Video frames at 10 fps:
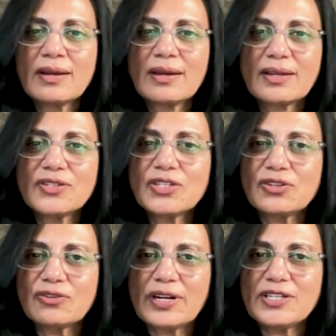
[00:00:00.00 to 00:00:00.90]

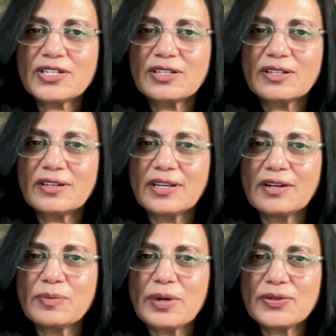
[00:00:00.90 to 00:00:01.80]
consideration in
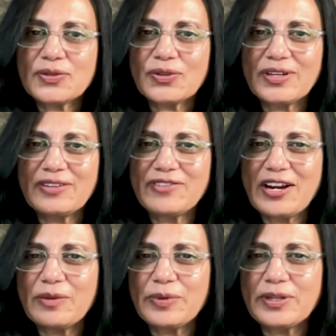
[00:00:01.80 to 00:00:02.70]
a Montessori
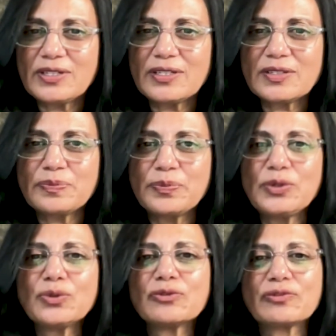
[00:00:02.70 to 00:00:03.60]
environment. It's
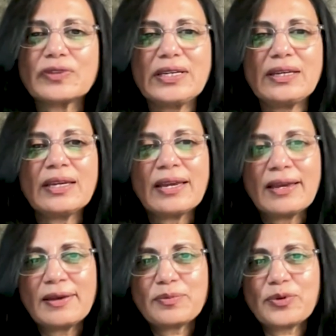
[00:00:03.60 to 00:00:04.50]
beautifully
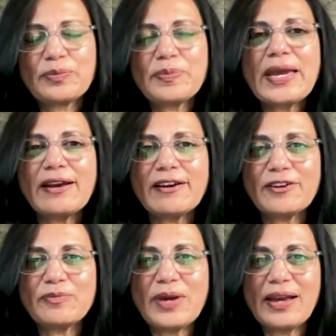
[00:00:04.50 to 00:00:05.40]

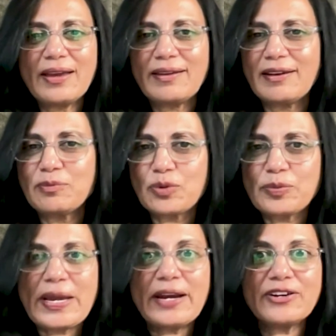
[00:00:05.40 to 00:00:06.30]
prepared by a
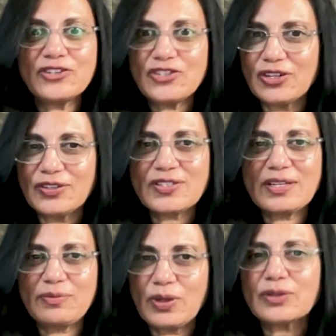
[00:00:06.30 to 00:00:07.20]
prepared adult,
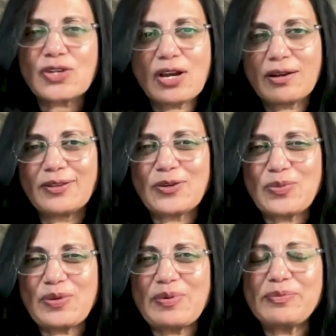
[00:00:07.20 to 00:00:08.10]
and we'll talk a little
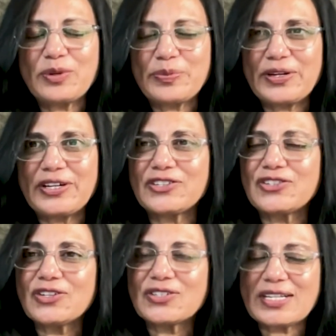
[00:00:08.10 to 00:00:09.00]
bit about prepared
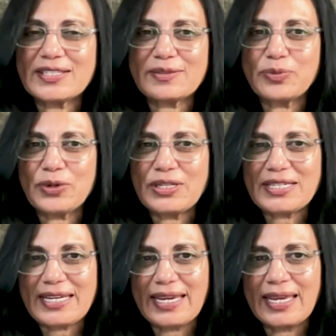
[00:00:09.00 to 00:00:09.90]
adult at some point
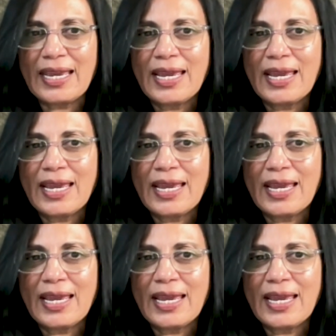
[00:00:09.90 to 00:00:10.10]
today